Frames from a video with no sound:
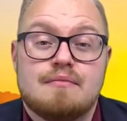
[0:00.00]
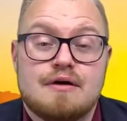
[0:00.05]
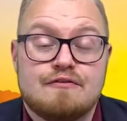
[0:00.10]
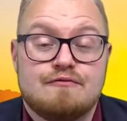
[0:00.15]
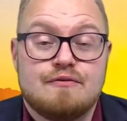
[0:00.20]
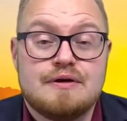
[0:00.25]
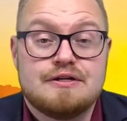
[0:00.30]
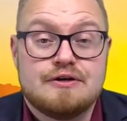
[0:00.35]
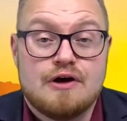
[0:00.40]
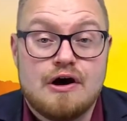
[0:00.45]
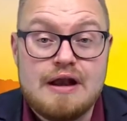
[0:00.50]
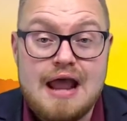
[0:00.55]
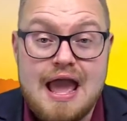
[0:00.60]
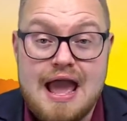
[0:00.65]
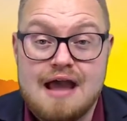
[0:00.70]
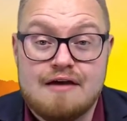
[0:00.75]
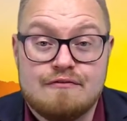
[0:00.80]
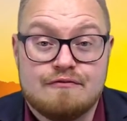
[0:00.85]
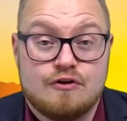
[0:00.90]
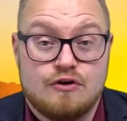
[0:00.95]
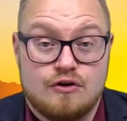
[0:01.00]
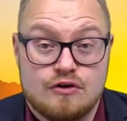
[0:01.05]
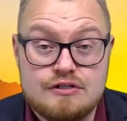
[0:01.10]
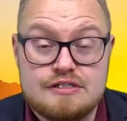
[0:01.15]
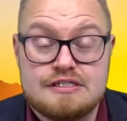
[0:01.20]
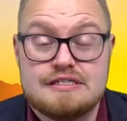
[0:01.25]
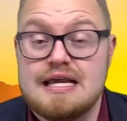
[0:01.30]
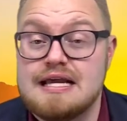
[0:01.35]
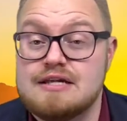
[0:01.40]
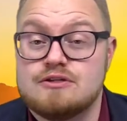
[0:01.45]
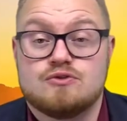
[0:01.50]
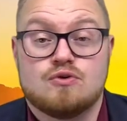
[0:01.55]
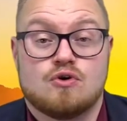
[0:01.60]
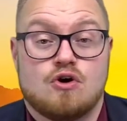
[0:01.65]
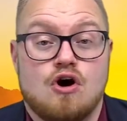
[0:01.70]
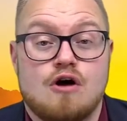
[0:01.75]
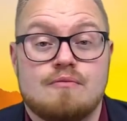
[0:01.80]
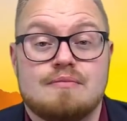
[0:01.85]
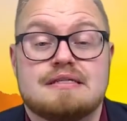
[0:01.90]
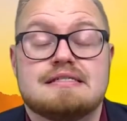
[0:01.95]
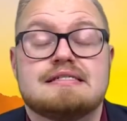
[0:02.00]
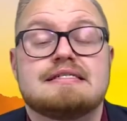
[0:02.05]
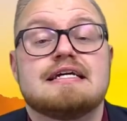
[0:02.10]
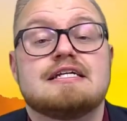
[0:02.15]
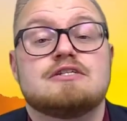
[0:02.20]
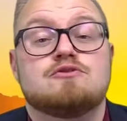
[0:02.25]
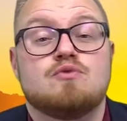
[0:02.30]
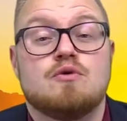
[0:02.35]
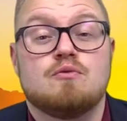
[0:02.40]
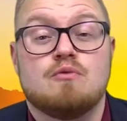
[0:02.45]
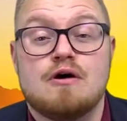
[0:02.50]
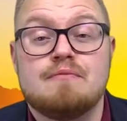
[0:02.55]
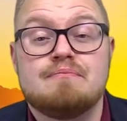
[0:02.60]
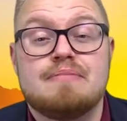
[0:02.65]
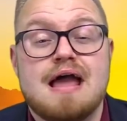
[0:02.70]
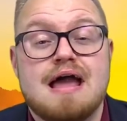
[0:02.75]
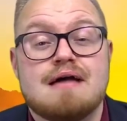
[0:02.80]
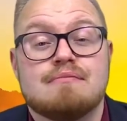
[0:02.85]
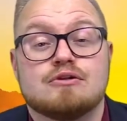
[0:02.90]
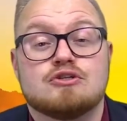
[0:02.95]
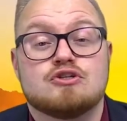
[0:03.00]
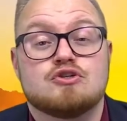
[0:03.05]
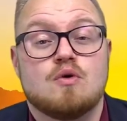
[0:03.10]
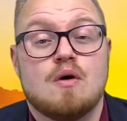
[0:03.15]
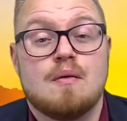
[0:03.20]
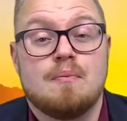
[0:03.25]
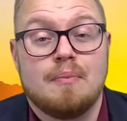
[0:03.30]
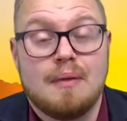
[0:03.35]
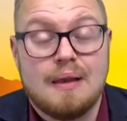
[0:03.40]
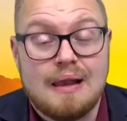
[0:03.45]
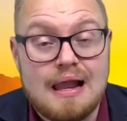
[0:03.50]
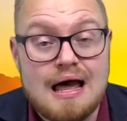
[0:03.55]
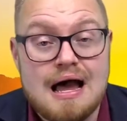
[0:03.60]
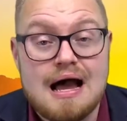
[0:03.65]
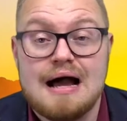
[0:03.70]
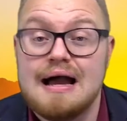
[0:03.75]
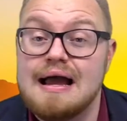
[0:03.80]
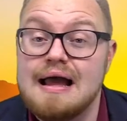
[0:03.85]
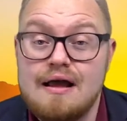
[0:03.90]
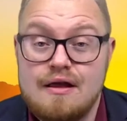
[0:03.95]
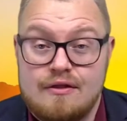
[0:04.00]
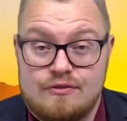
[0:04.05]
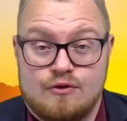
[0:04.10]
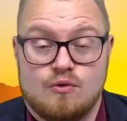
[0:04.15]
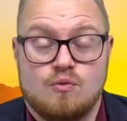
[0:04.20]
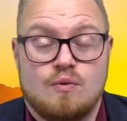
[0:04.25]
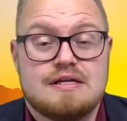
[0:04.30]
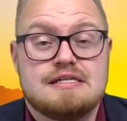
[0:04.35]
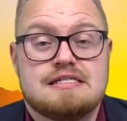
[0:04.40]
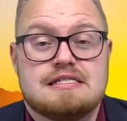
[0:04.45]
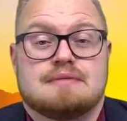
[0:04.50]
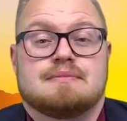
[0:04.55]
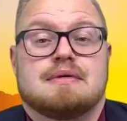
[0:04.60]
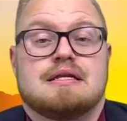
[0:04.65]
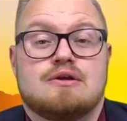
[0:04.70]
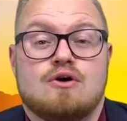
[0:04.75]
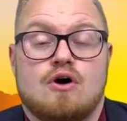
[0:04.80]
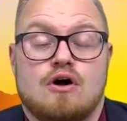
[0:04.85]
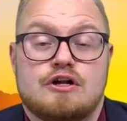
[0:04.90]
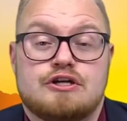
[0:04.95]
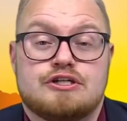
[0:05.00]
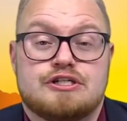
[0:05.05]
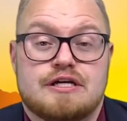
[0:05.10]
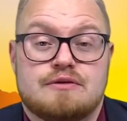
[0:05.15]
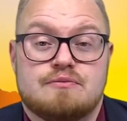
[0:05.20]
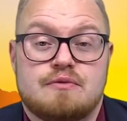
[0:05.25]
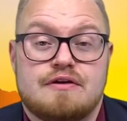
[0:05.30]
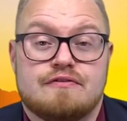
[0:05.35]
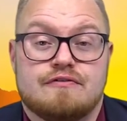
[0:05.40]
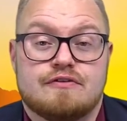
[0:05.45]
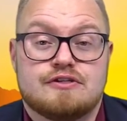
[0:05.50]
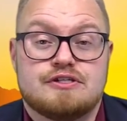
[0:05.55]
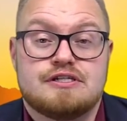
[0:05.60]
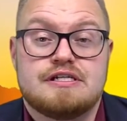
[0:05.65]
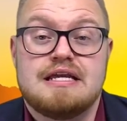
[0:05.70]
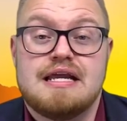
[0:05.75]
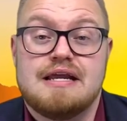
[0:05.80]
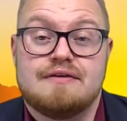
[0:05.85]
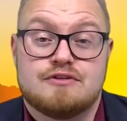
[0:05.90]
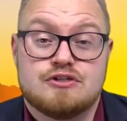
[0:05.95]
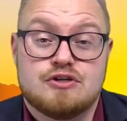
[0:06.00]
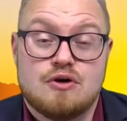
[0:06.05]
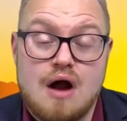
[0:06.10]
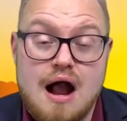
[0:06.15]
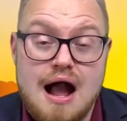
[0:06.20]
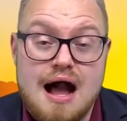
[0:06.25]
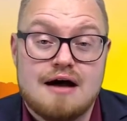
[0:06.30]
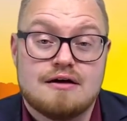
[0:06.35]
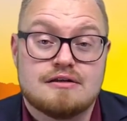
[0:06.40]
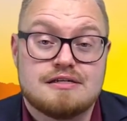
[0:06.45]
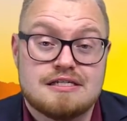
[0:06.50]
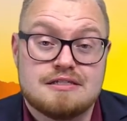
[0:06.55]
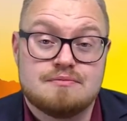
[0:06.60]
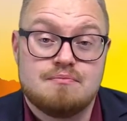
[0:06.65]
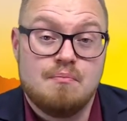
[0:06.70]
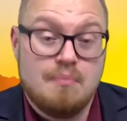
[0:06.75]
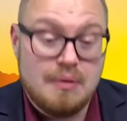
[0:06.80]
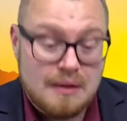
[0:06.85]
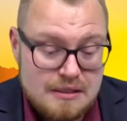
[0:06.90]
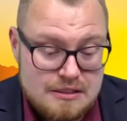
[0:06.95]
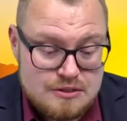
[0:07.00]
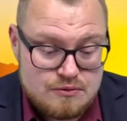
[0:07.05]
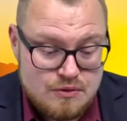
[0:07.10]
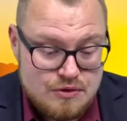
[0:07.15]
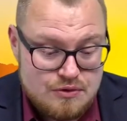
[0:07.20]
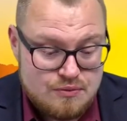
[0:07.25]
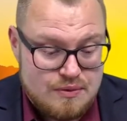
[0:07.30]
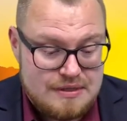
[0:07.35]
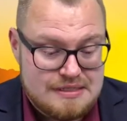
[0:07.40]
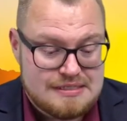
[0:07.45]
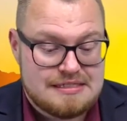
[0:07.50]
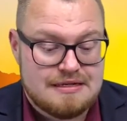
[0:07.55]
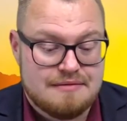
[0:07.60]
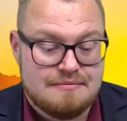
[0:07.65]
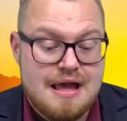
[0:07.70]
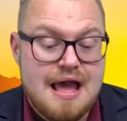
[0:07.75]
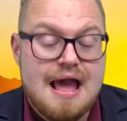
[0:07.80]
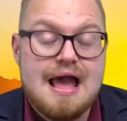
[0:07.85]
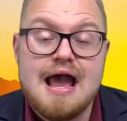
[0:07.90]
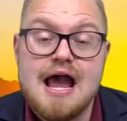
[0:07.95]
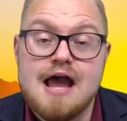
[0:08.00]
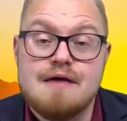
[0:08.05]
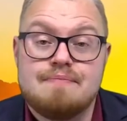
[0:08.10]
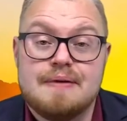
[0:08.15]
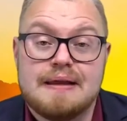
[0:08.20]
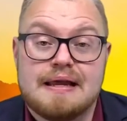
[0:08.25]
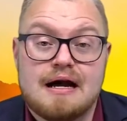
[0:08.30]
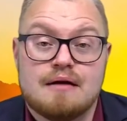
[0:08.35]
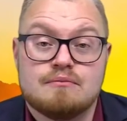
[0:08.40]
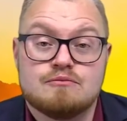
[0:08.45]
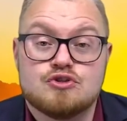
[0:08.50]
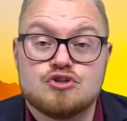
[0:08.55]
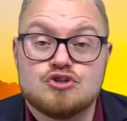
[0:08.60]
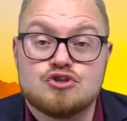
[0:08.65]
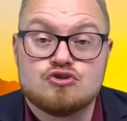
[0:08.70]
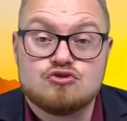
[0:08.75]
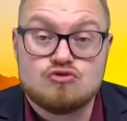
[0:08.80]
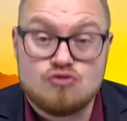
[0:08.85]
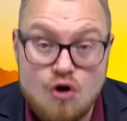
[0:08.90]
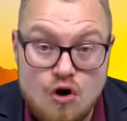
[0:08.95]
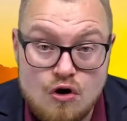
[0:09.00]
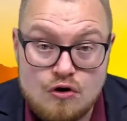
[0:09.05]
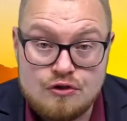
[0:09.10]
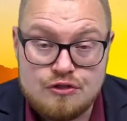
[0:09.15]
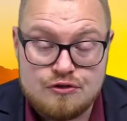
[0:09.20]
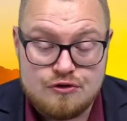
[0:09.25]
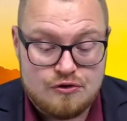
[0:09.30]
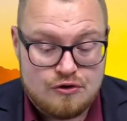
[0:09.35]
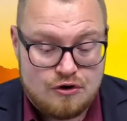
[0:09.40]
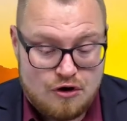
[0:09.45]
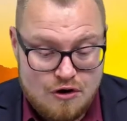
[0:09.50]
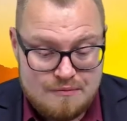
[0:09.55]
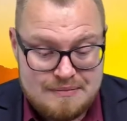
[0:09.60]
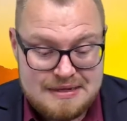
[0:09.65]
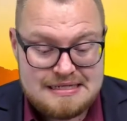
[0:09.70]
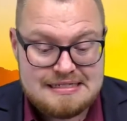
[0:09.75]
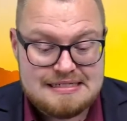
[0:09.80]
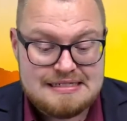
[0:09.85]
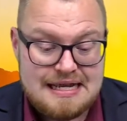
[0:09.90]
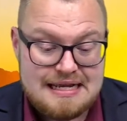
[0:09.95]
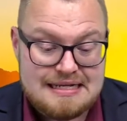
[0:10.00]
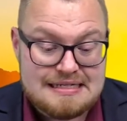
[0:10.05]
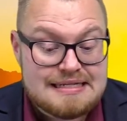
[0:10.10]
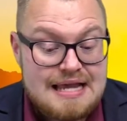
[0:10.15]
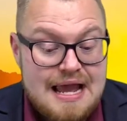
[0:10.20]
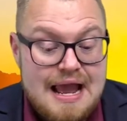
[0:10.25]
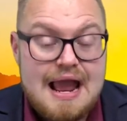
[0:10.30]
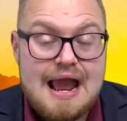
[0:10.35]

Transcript: But if we don't have good sense or common sense, we won't be able to apply the wisdom and knowledge that we've received. So our house is built with wisdom. It becomes strong through common sense.